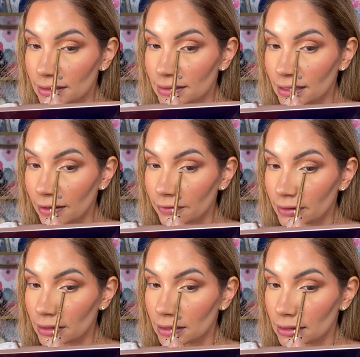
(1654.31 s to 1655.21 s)
is
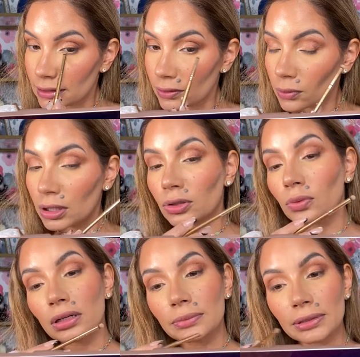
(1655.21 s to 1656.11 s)
definitely the one you
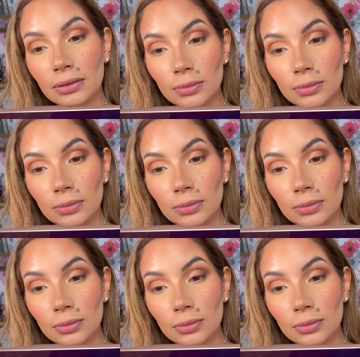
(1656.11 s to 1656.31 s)
want to be the